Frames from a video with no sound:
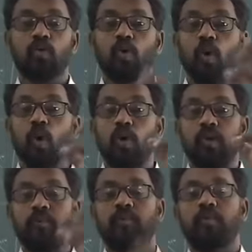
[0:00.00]

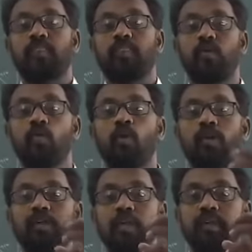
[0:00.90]
Cone.
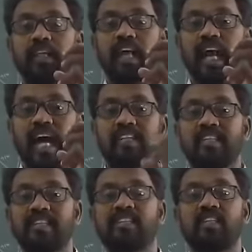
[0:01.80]
What will be the
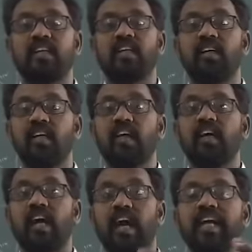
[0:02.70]
largest
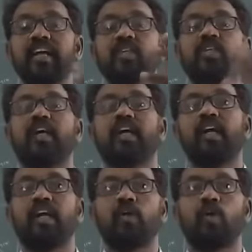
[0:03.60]
right
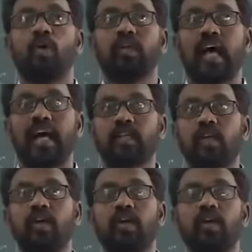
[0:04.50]
circular cone that